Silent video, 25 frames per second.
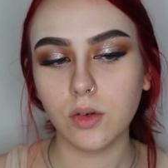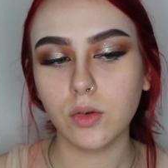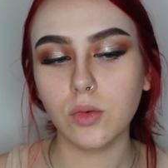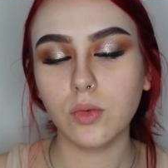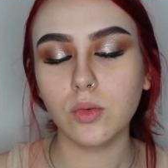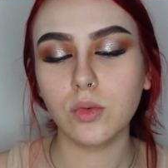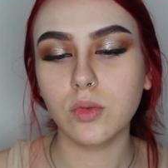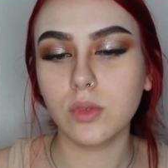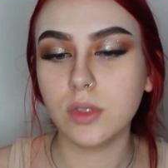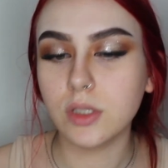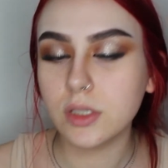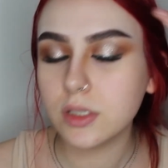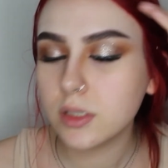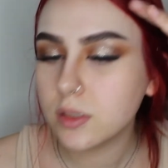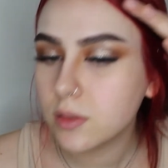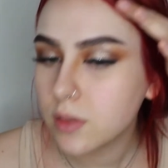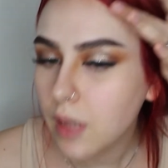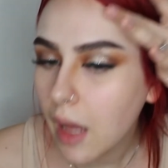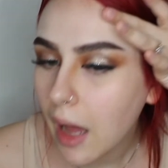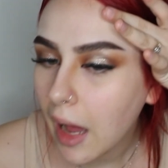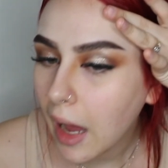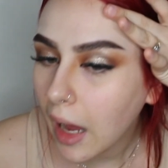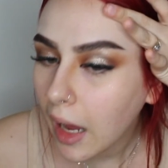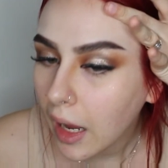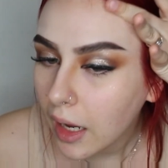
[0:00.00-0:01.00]
Ooh, this
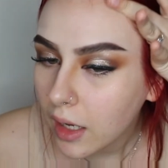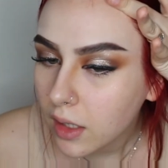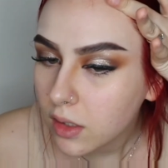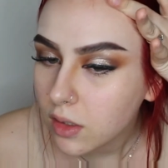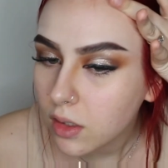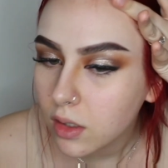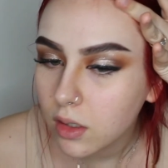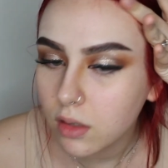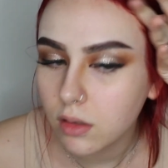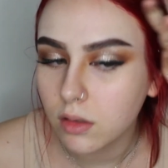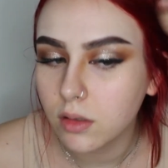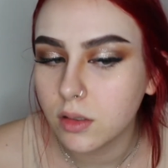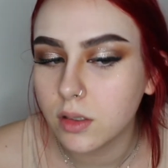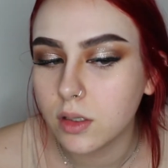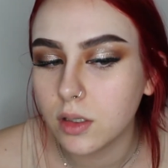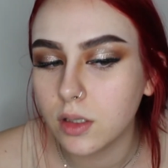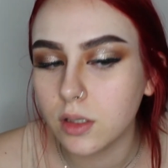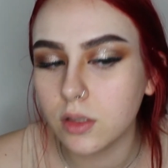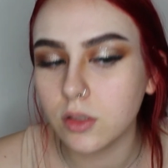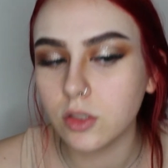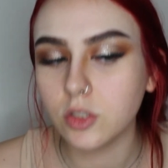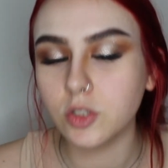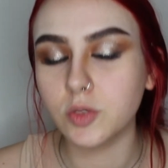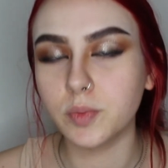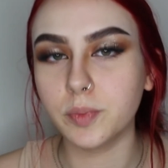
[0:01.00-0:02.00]
eye look,
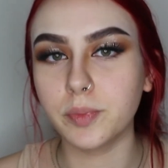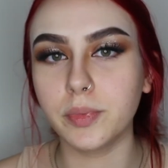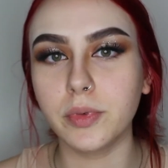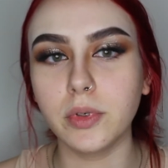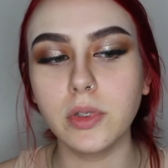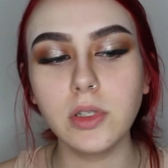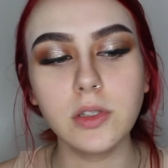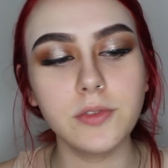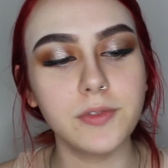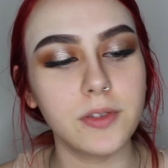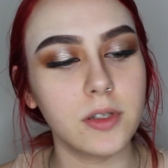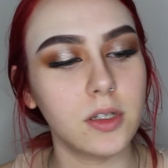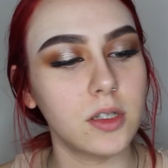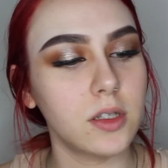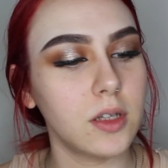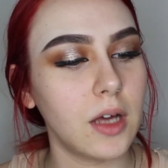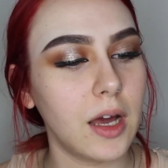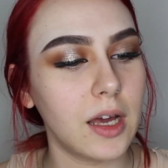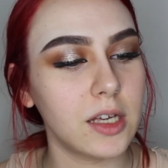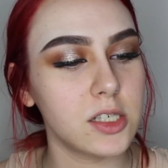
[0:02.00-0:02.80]
it looks beautiful.